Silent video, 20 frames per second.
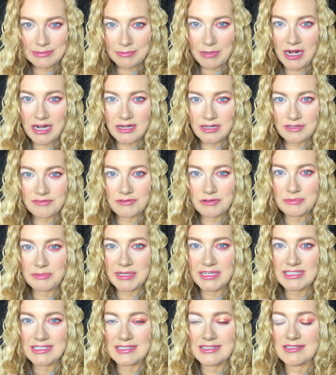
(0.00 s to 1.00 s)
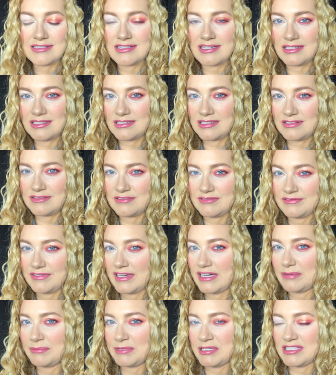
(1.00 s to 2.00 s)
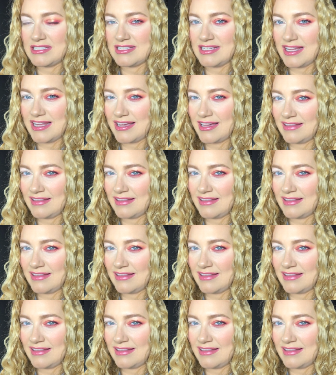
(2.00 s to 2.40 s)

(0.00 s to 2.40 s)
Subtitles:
product for me since it's a vitamin C.